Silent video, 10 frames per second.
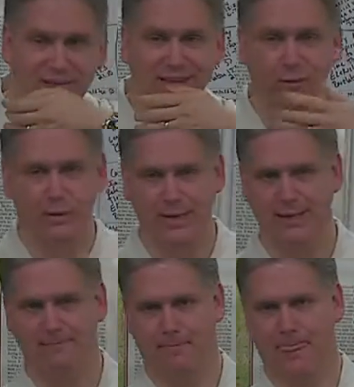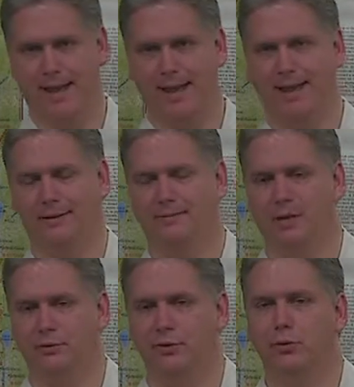that we had
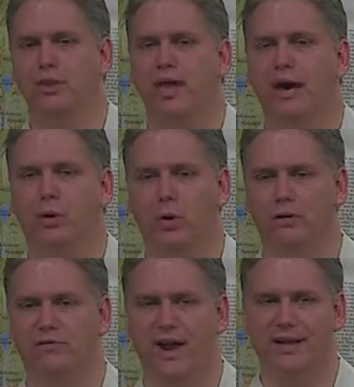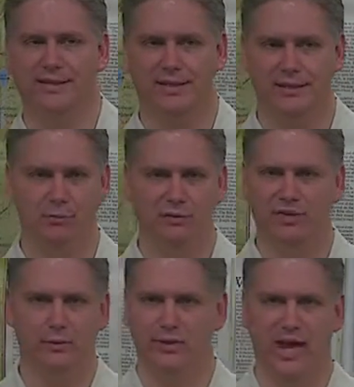something to do with that, or in fact that he moved
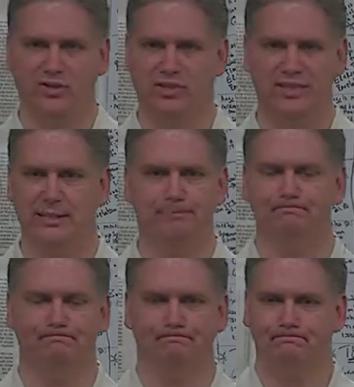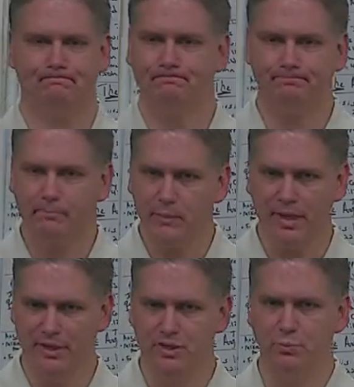it when actually he didn't. He
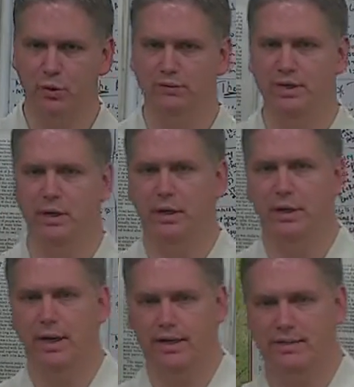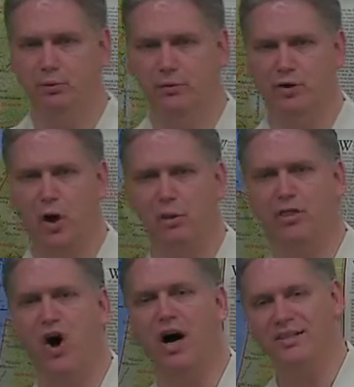just moved, he just moved our
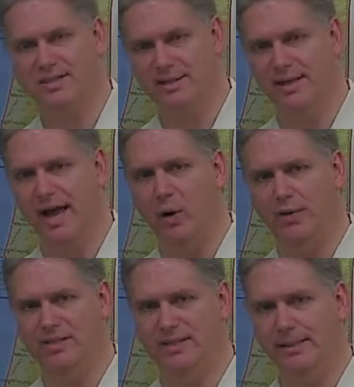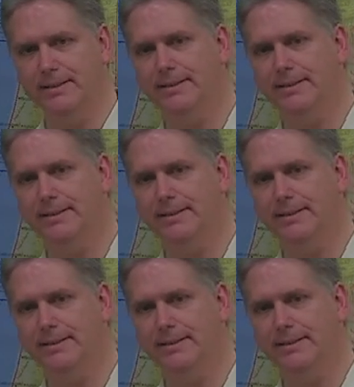thoughts and how we see it.